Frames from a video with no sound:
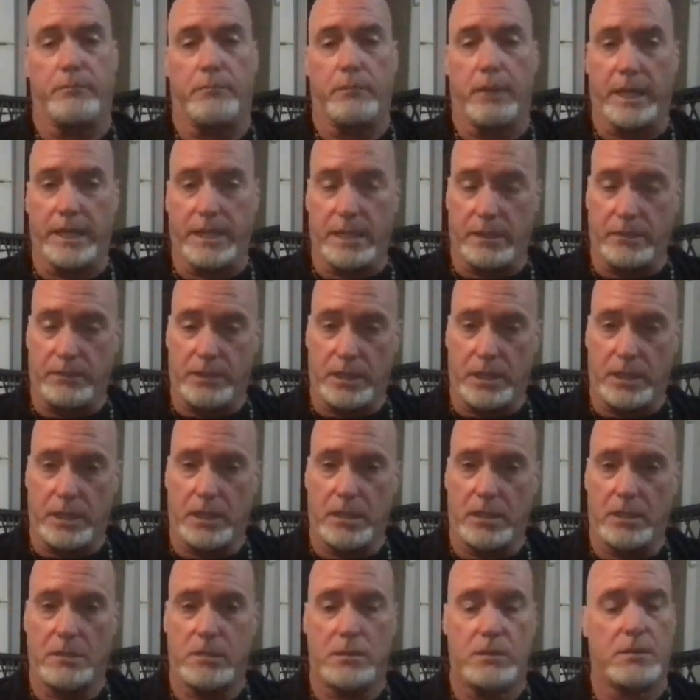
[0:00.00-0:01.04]

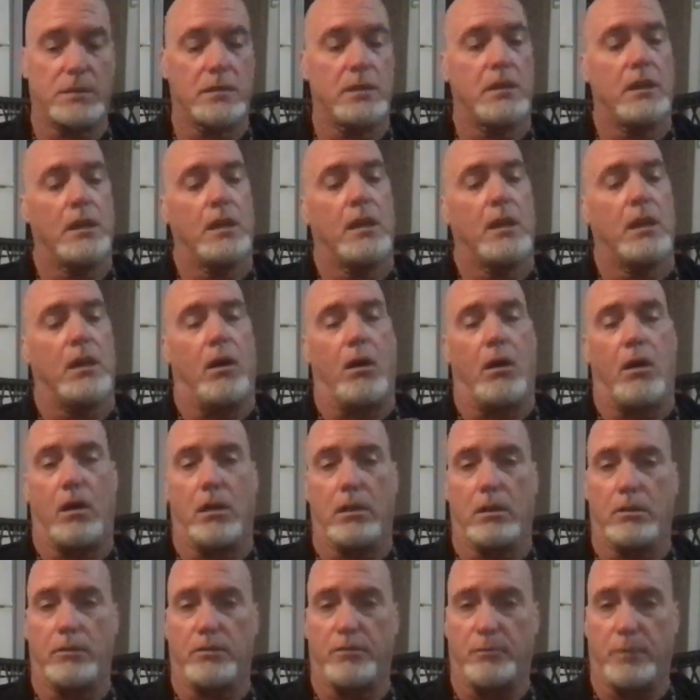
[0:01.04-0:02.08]
DVDs,
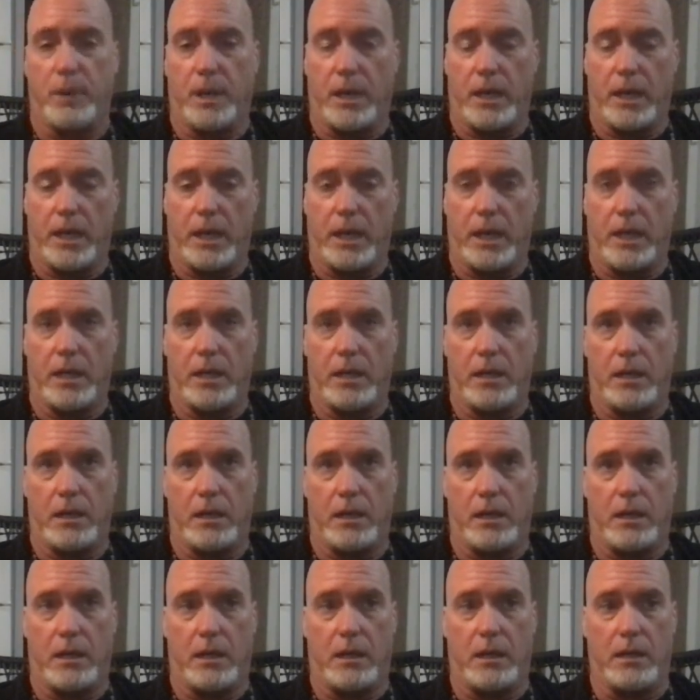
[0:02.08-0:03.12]
all of my
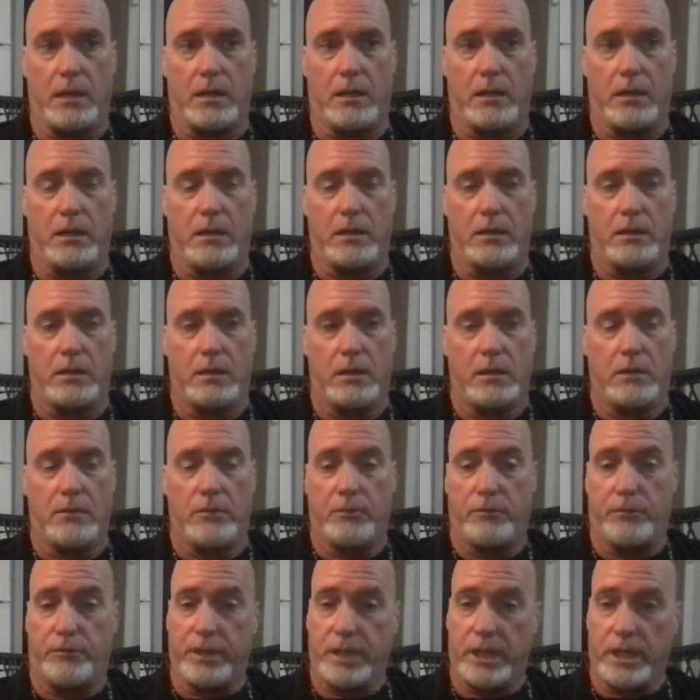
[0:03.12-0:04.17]

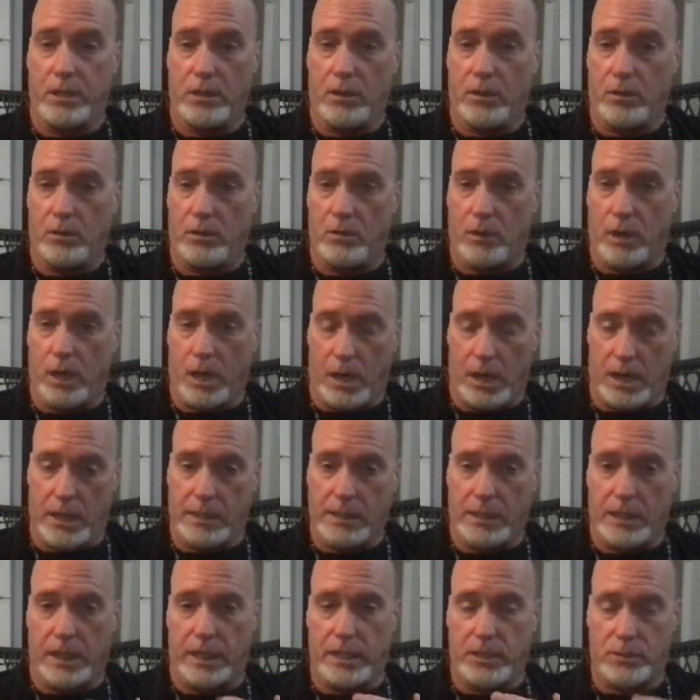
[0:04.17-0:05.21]
video,
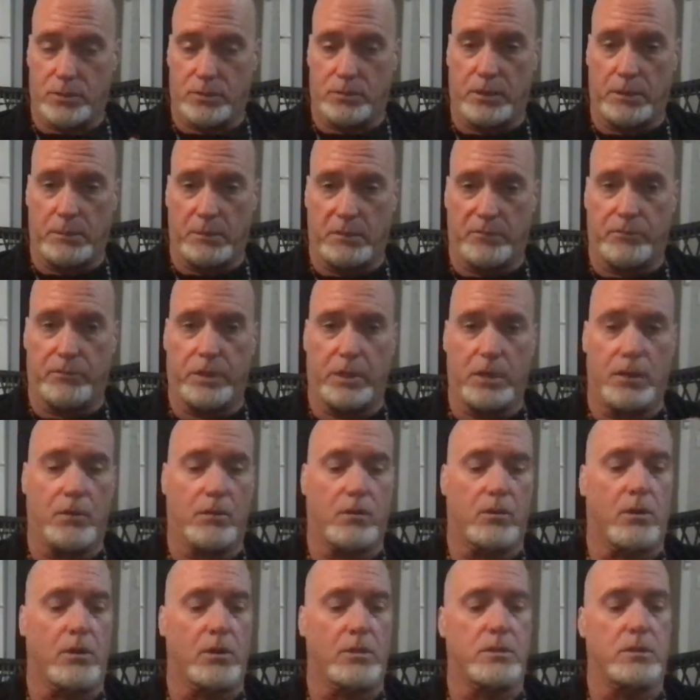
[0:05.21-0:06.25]
online streaming video
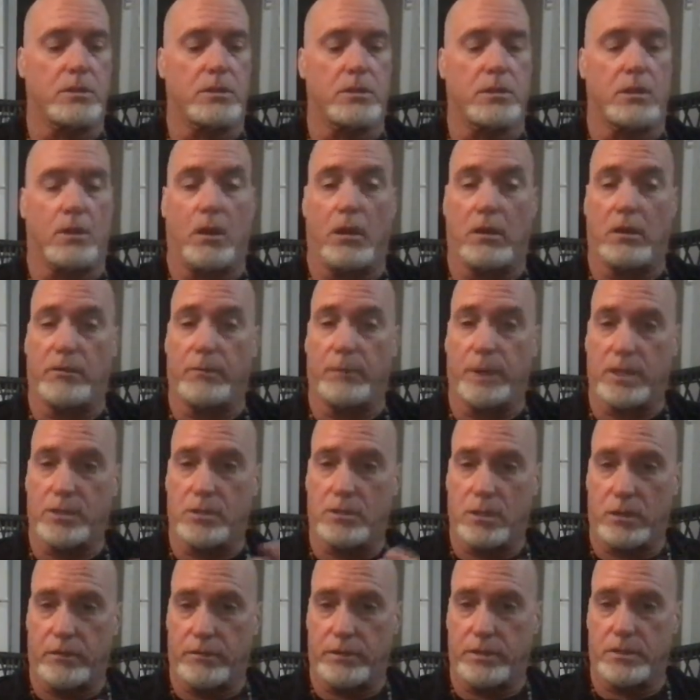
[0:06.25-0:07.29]
courses, all of my
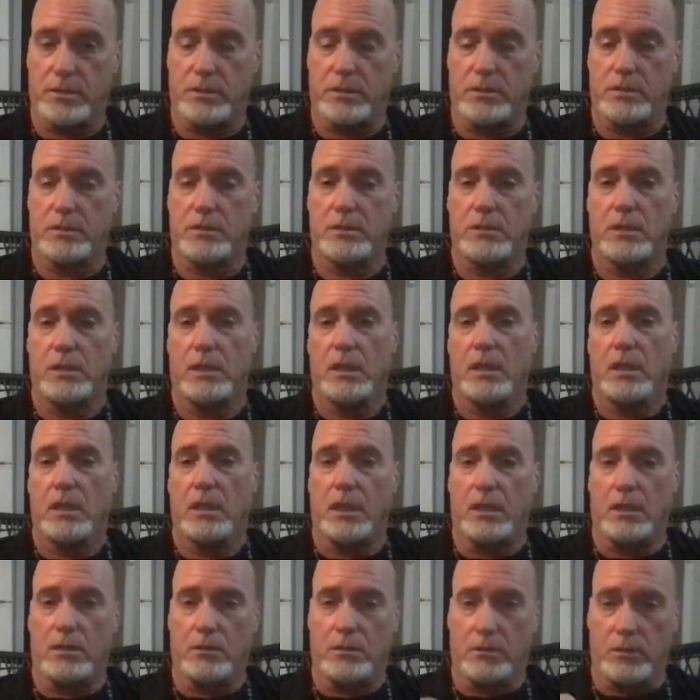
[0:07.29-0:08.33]
services,
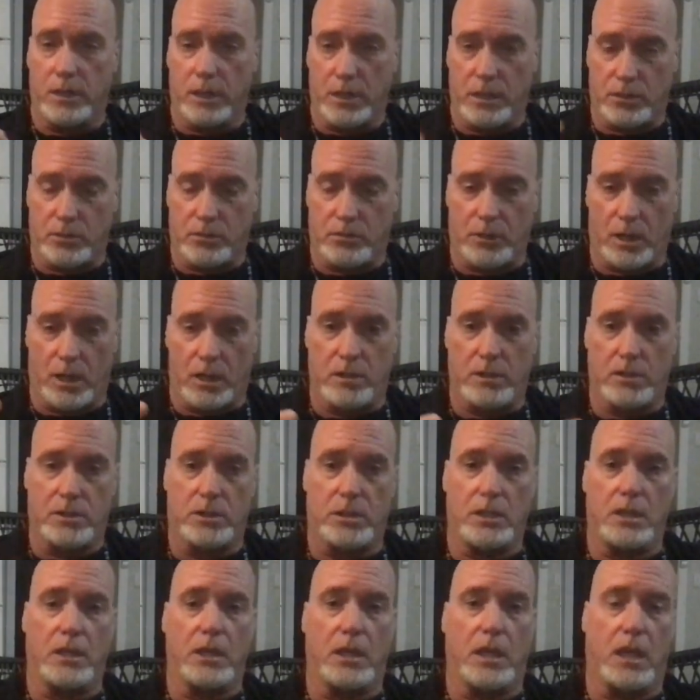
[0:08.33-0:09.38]
including
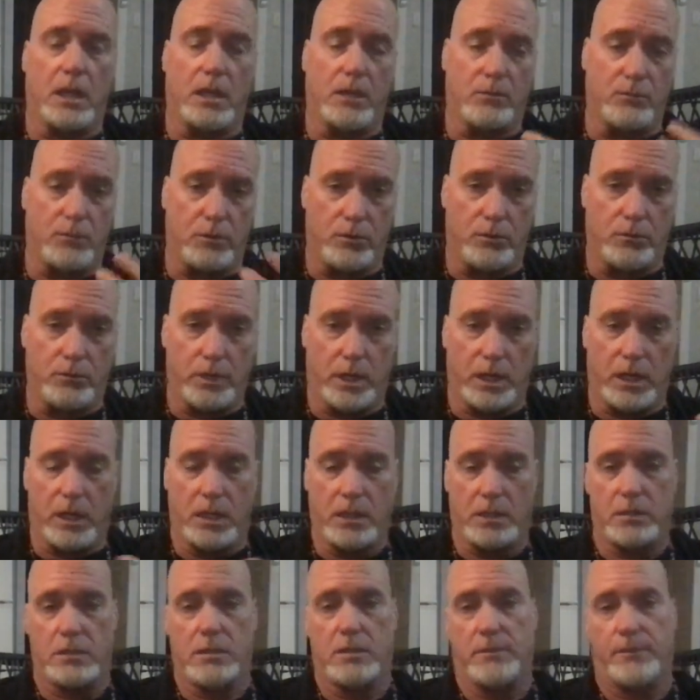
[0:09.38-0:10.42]
astrology and rune
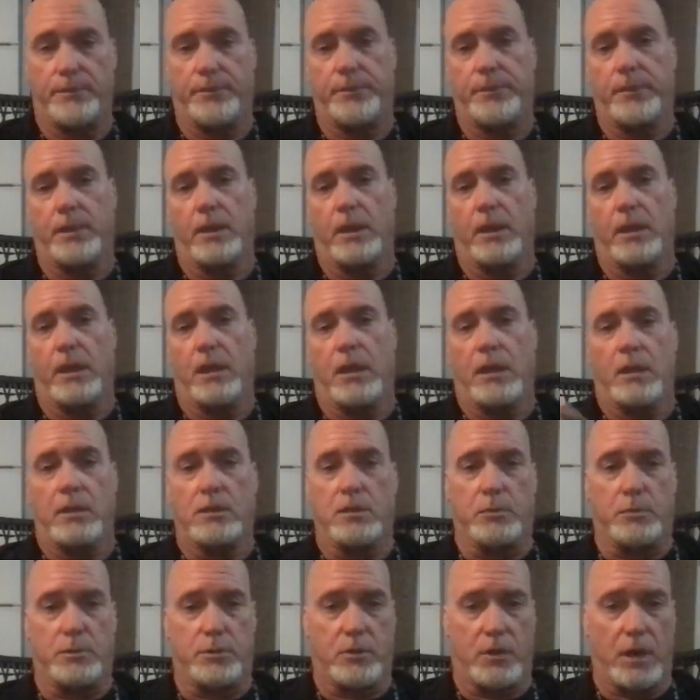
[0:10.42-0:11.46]
readings.
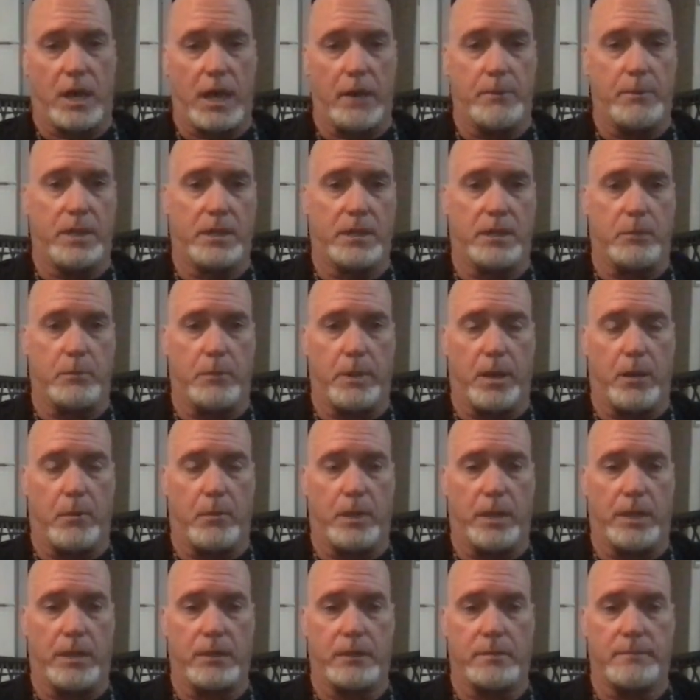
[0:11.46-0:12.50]
Subscribe, hit the bell
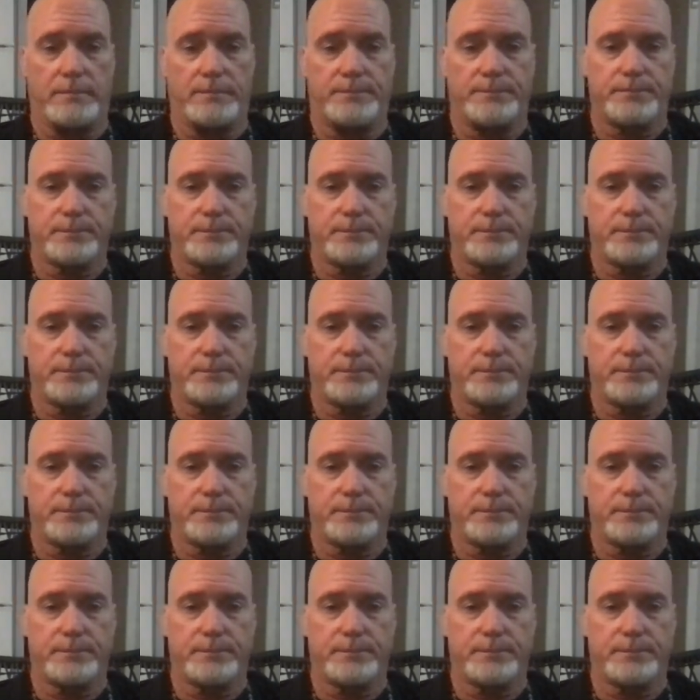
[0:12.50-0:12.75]
button.